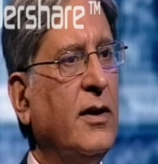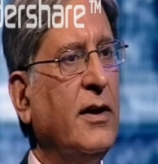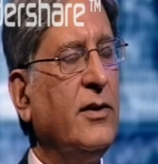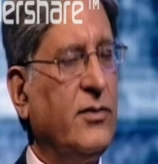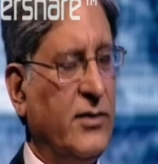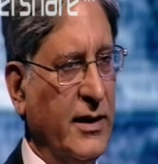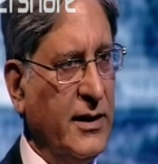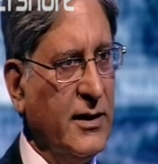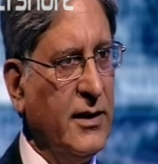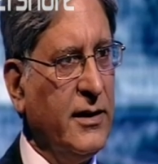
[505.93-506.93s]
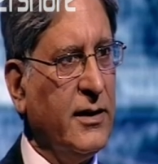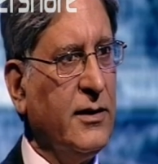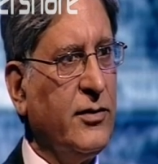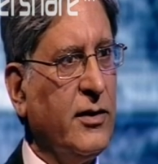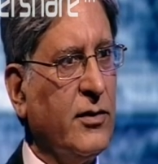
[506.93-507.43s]
It's taking a
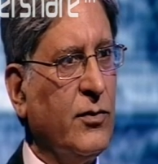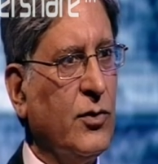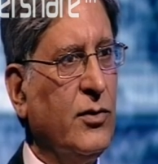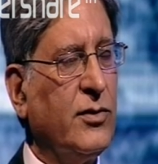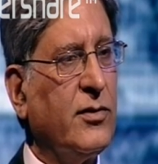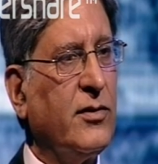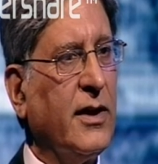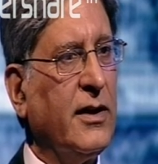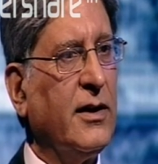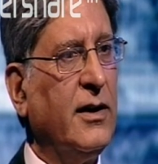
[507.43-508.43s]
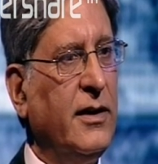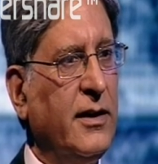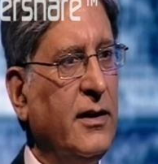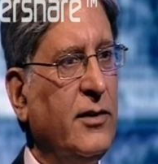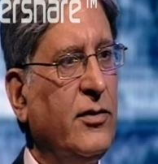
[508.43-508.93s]
legalistic view,
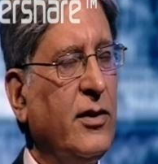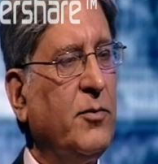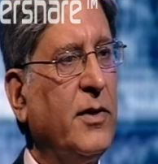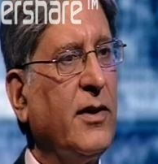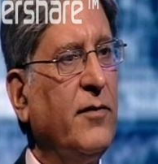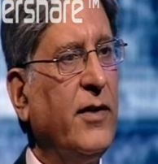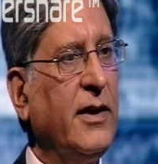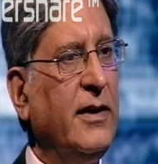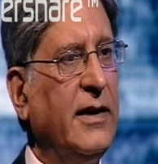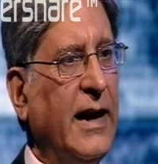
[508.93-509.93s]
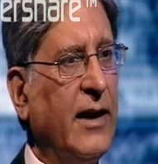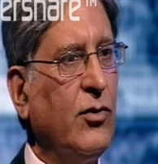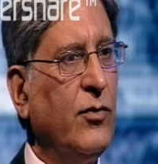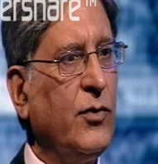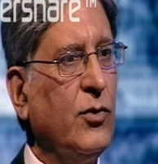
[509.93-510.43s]
but a very
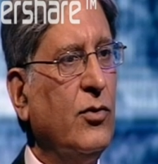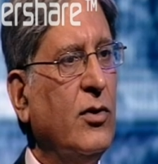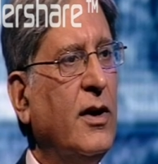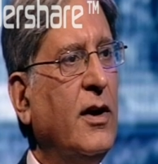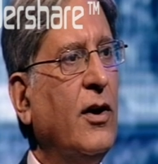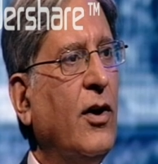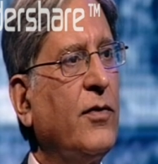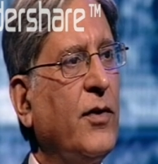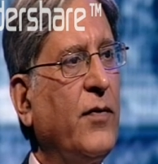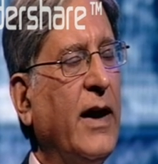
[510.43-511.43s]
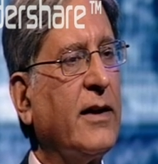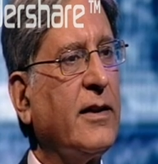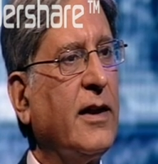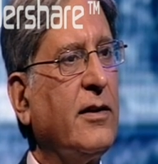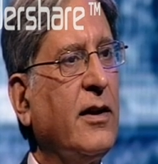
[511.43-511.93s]
narrow view of the fact
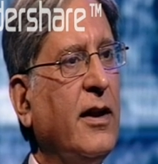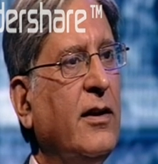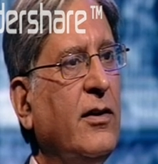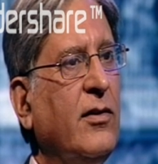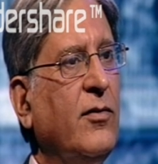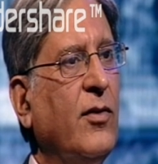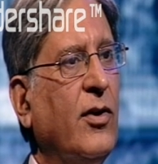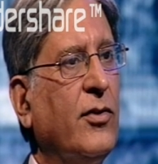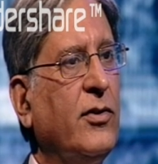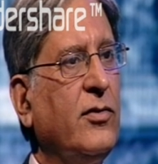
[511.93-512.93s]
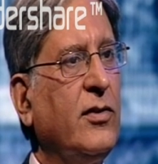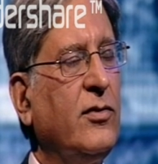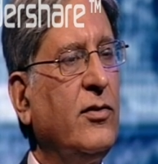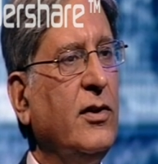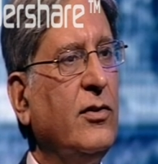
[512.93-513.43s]
that on the
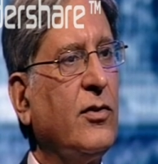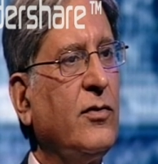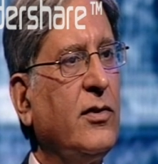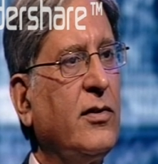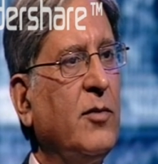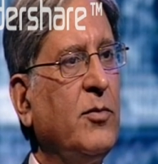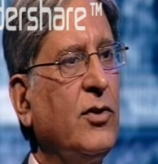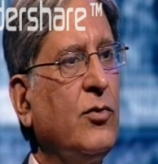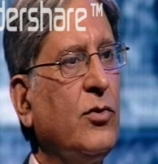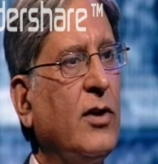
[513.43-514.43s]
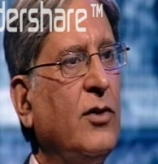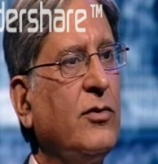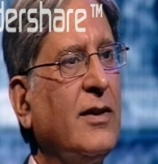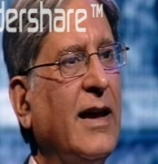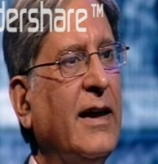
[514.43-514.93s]
16th of December
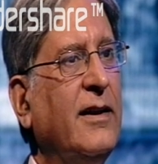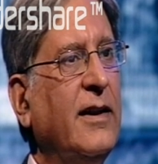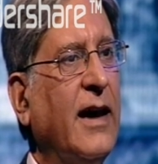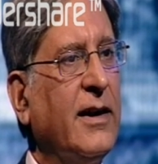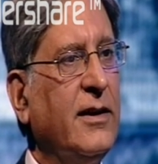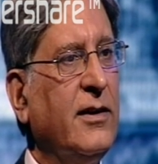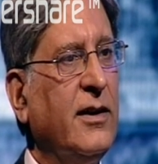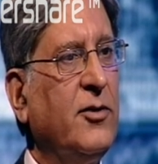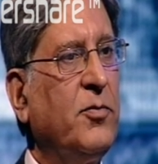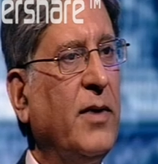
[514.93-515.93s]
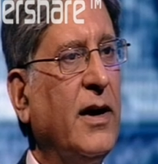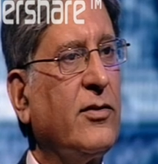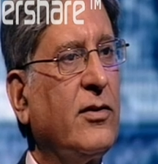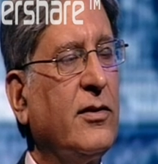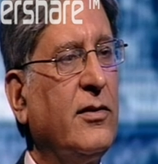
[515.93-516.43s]
2009, it
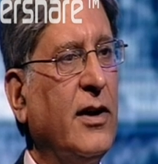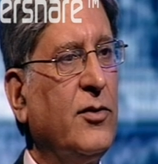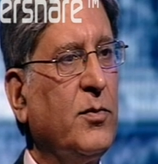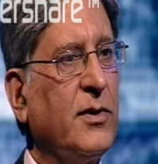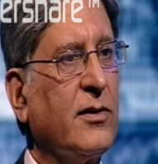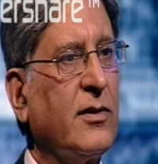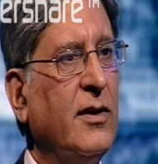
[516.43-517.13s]
passed a judgment